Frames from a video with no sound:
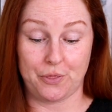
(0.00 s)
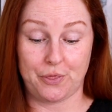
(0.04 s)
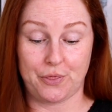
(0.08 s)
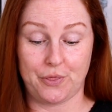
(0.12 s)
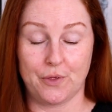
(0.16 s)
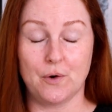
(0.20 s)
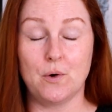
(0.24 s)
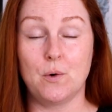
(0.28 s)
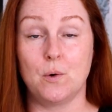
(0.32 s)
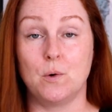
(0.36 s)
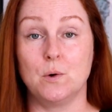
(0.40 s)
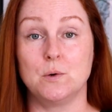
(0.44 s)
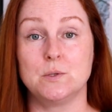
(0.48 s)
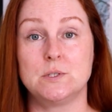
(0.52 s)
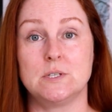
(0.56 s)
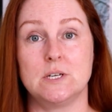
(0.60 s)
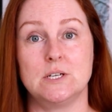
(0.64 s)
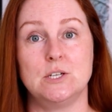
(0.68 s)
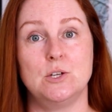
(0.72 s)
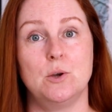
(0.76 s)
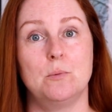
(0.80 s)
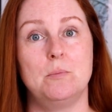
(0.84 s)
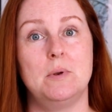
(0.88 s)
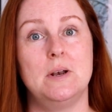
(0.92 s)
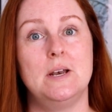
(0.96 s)
thoughts
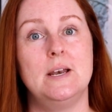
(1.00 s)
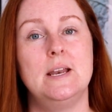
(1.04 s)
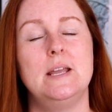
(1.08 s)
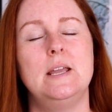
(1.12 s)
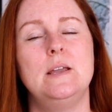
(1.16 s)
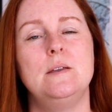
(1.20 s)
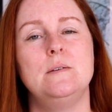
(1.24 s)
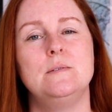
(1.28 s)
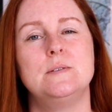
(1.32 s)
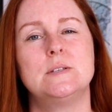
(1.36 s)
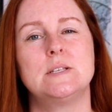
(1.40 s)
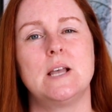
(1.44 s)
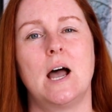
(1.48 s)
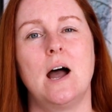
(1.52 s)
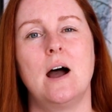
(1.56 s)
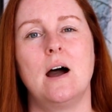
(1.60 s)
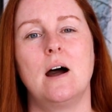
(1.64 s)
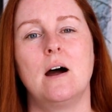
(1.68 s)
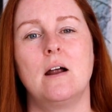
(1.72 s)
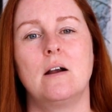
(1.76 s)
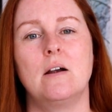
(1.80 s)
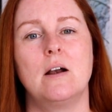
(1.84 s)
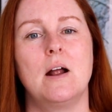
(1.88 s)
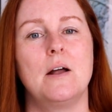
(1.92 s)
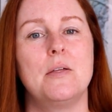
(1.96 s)
and your beliefs
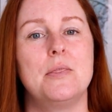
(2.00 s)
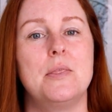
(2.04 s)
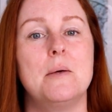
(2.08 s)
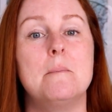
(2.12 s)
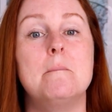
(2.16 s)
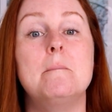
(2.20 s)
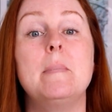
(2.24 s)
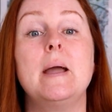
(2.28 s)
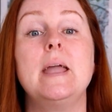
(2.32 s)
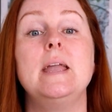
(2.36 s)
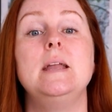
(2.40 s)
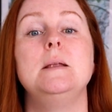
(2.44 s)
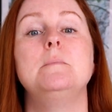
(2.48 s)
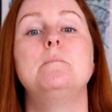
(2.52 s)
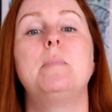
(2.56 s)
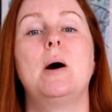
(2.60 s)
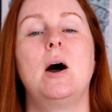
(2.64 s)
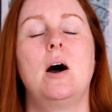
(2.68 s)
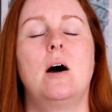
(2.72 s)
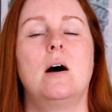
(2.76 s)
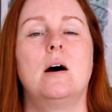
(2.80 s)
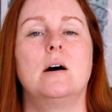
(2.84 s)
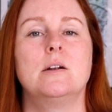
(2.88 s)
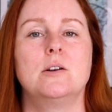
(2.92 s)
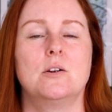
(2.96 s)
are the main
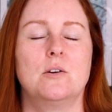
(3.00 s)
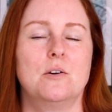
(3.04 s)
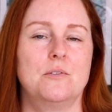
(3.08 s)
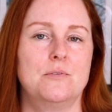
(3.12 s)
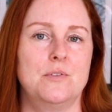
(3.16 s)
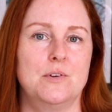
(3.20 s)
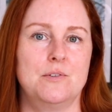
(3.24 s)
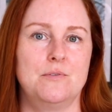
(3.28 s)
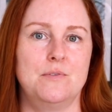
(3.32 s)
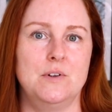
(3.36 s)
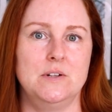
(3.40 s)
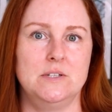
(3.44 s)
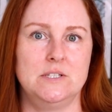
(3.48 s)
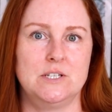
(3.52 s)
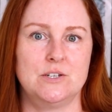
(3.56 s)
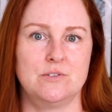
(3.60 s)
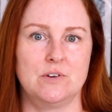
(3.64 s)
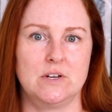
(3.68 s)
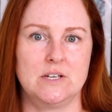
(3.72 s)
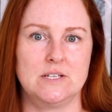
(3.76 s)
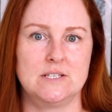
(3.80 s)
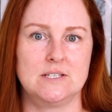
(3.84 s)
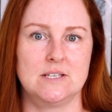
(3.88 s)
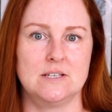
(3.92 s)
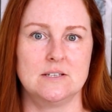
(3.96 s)
part of the
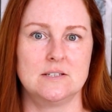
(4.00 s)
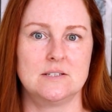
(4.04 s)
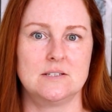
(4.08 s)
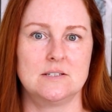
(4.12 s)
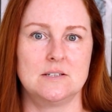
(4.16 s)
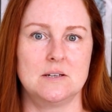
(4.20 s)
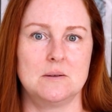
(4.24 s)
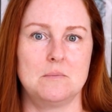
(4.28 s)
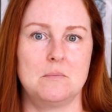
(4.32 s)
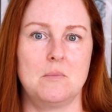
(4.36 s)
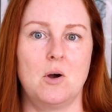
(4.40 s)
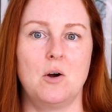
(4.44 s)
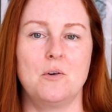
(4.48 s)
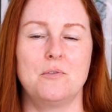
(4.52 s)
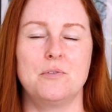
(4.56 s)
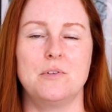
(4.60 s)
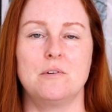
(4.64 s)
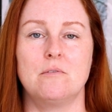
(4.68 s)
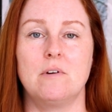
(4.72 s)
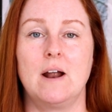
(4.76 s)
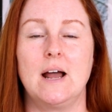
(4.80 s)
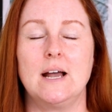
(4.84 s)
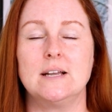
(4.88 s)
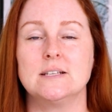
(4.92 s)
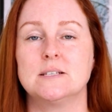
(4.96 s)
filtering system of
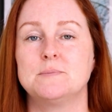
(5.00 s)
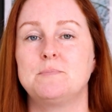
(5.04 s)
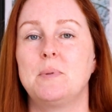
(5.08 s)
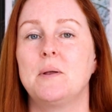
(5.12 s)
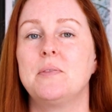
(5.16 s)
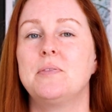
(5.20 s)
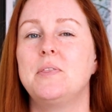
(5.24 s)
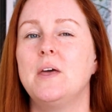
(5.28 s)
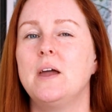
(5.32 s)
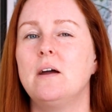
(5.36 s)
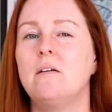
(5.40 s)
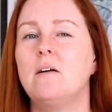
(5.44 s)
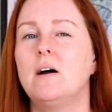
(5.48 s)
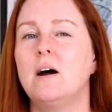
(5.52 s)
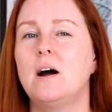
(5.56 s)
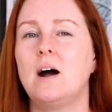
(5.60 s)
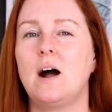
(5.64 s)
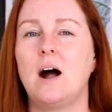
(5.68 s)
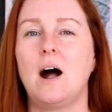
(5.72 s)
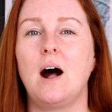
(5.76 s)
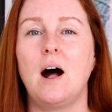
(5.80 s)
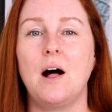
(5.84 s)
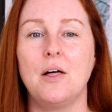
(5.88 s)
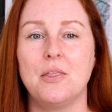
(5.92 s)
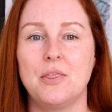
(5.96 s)
the RAS, but there
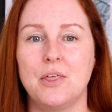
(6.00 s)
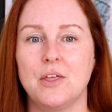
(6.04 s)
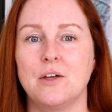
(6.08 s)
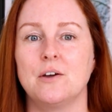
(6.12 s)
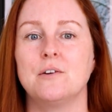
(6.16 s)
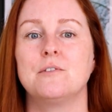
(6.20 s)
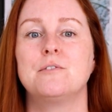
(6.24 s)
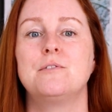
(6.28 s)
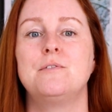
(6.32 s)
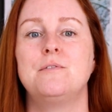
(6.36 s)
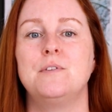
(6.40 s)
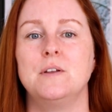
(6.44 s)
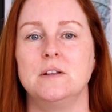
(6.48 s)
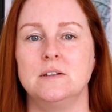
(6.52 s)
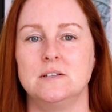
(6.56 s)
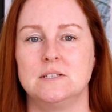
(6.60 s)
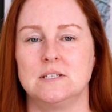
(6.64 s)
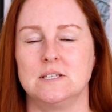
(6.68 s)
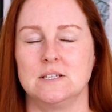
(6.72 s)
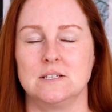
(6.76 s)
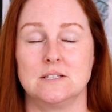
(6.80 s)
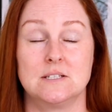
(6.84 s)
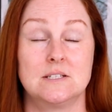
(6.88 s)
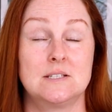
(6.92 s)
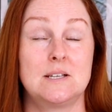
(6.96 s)
are other
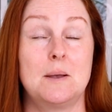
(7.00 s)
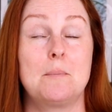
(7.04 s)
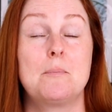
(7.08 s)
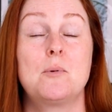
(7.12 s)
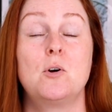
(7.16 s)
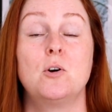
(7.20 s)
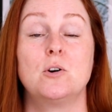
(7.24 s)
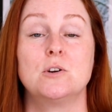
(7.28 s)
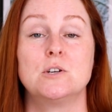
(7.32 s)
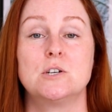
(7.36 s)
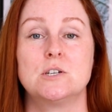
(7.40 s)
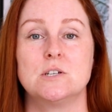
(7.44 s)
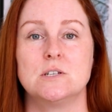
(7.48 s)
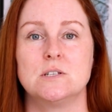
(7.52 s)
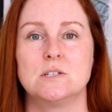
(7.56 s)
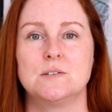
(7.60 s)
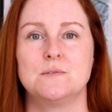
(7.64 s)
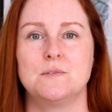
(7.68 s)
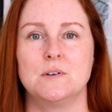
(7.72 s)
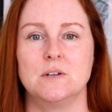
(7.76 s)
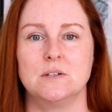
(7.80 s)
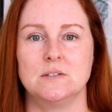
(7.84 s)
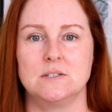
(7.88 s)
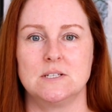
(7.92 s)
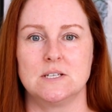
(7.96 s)
filters, subconscious
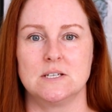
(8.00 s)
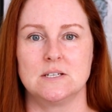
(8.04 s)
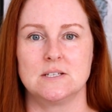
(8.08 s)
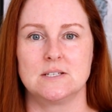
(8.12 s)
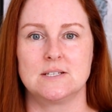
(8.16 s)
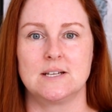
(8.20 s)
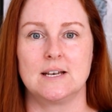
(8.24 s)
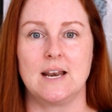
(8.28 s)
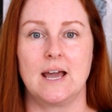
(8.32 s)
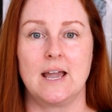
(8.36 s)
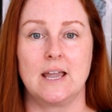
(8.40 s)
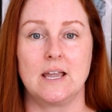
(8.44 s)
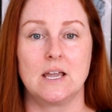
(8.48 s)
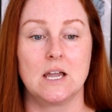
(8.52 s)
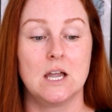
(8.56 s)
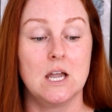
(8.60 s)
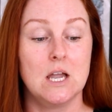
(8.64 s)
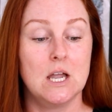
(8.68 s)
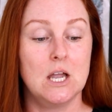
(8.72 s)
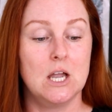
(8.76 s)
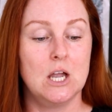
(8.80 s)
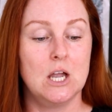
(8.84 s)
filters, like